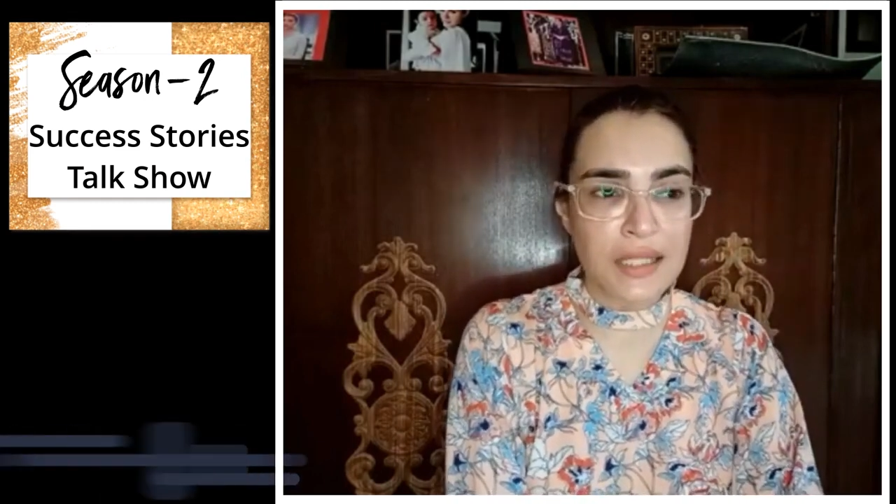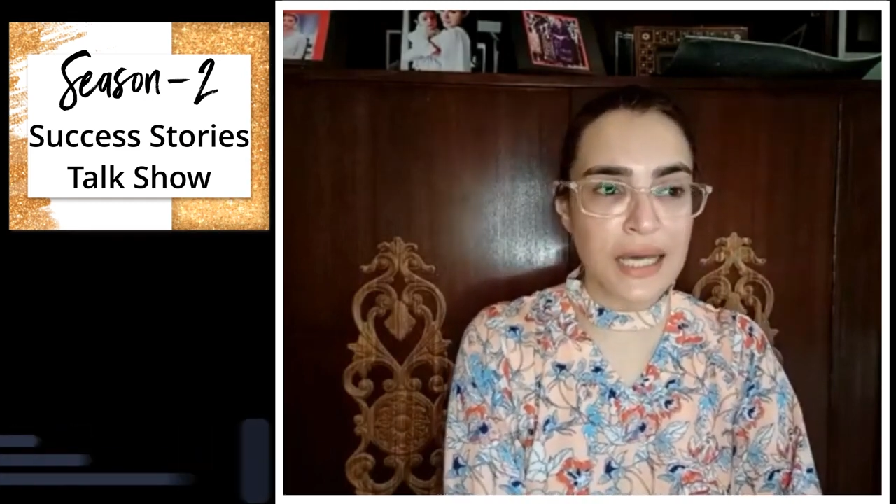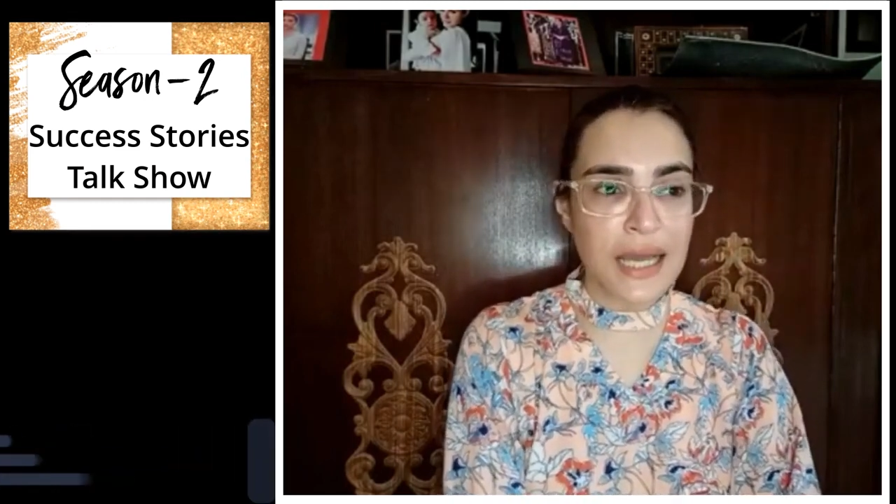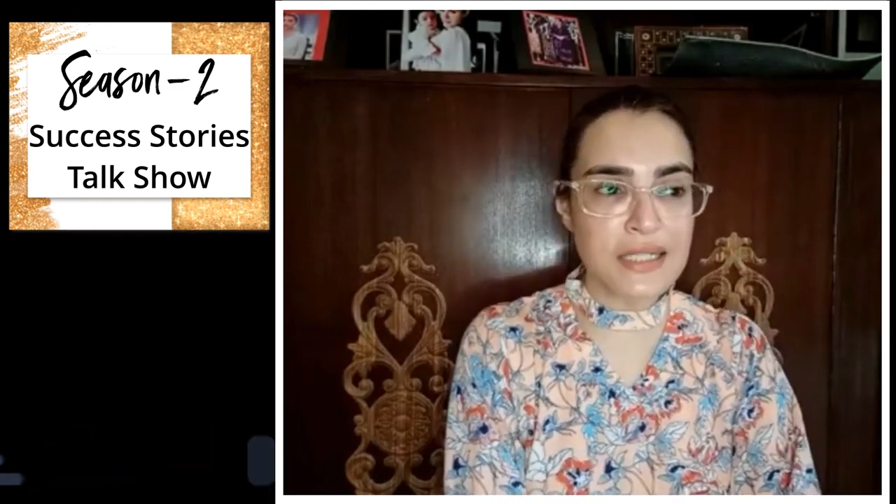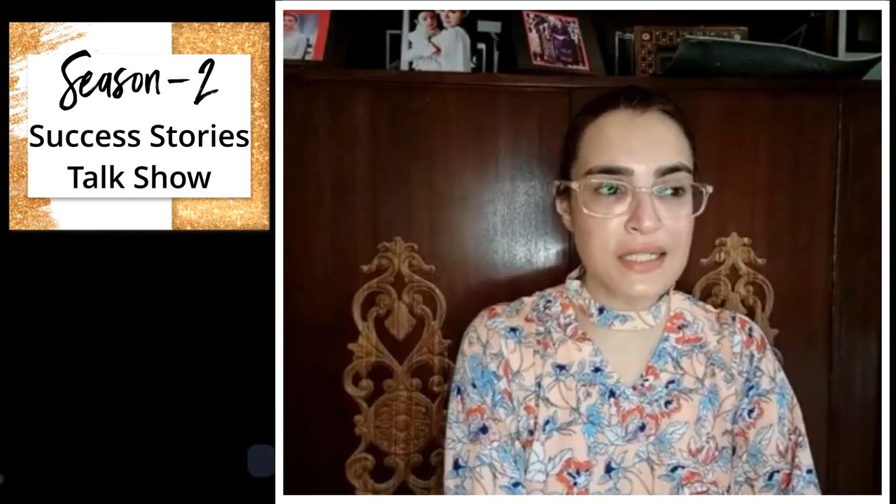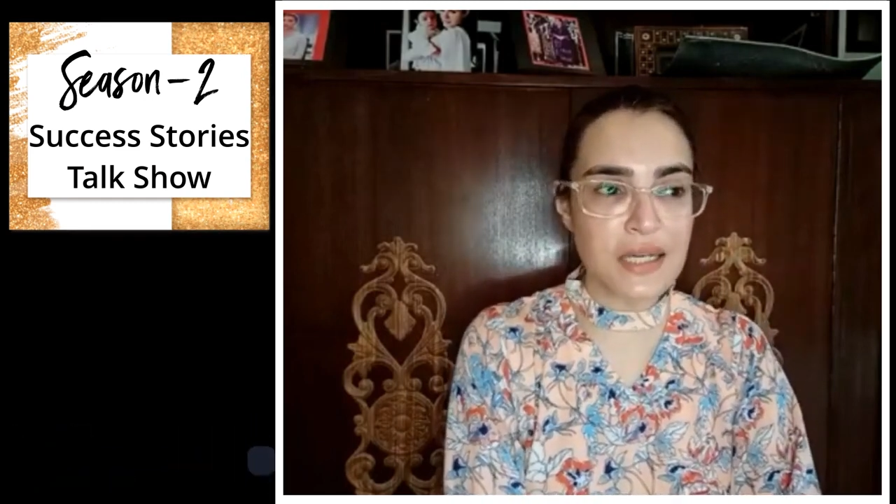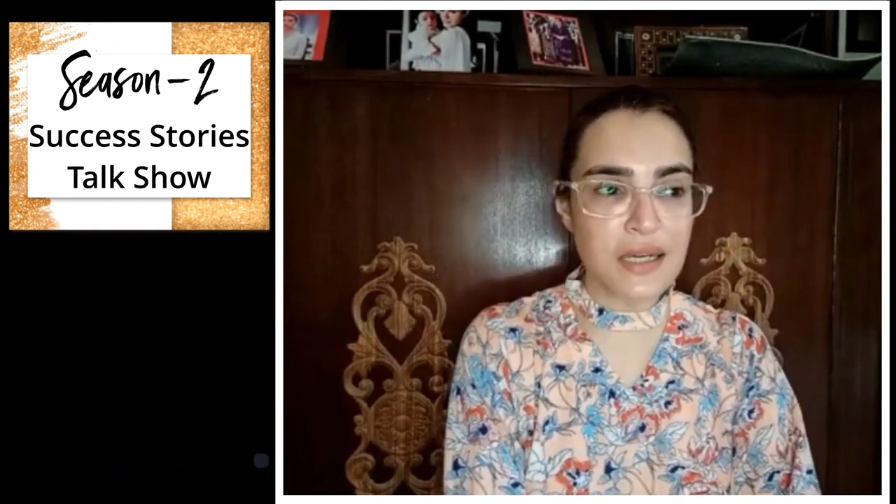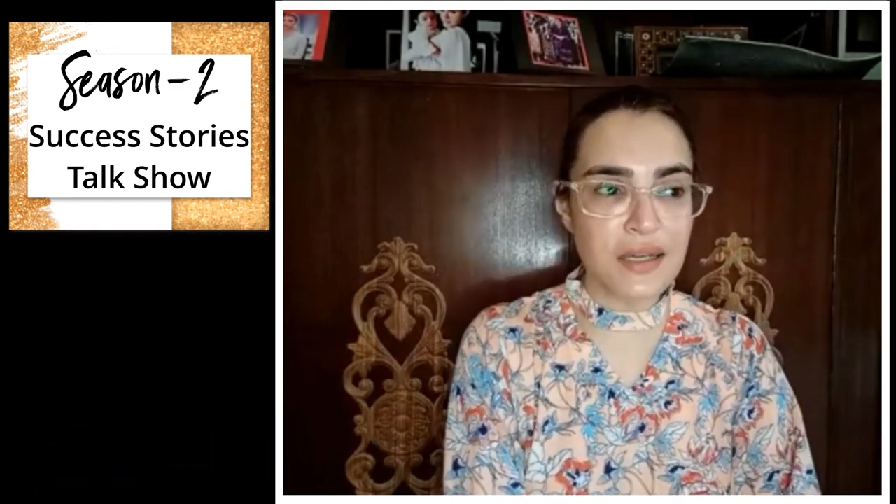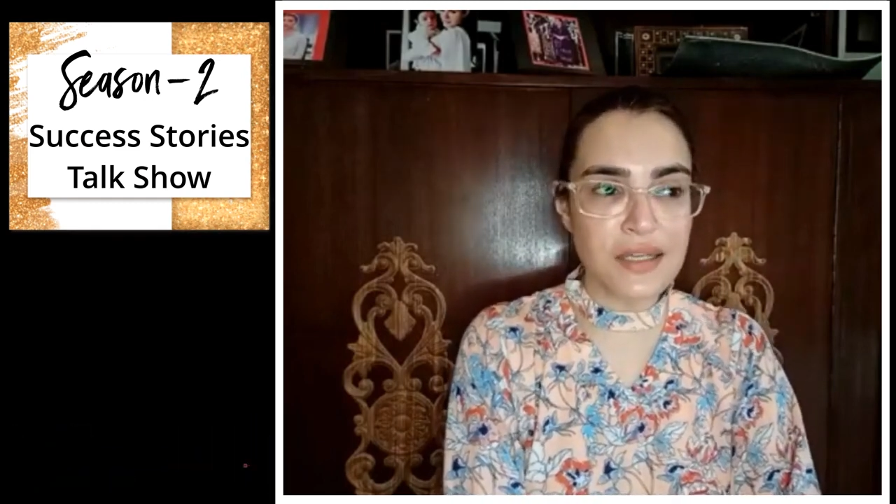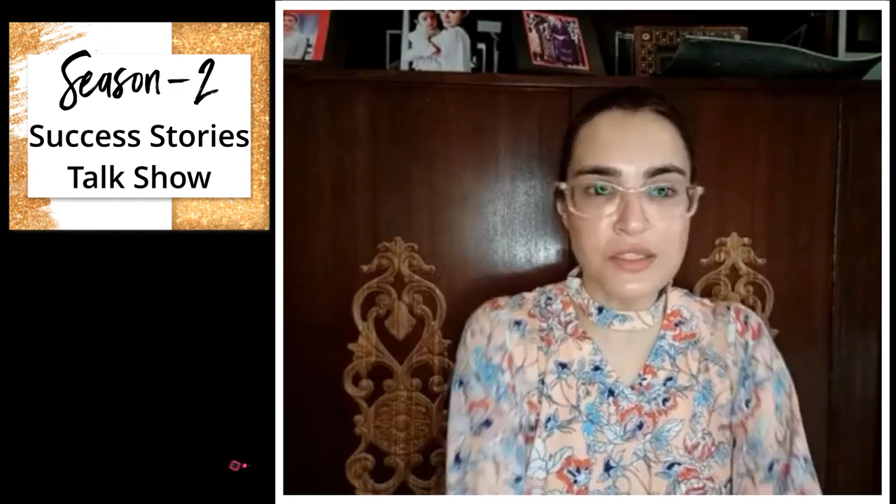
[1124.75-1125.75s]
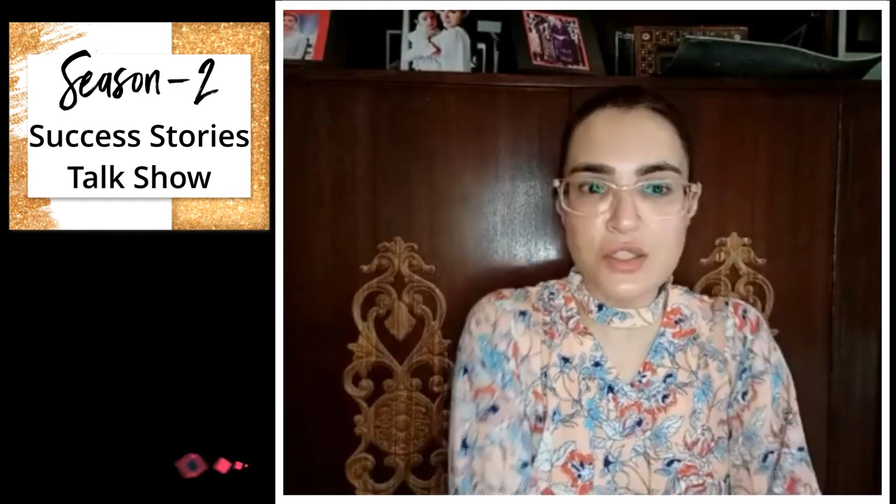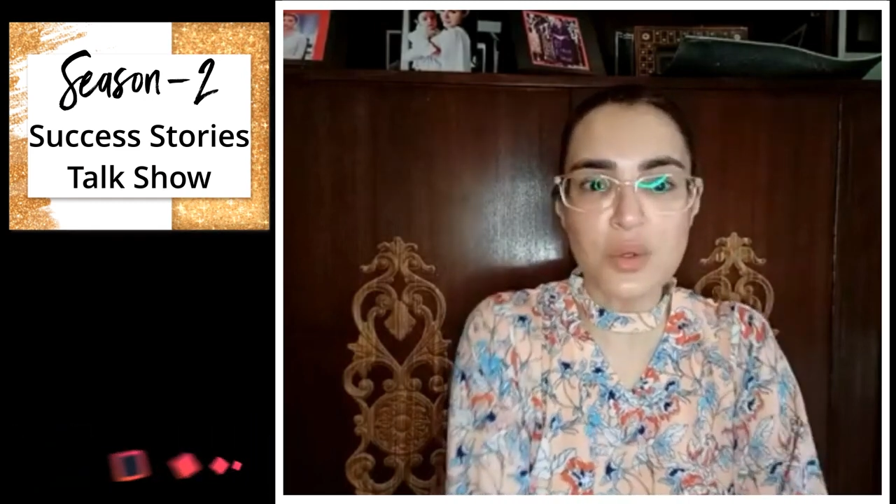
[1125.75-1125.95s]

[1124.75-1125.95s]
that it's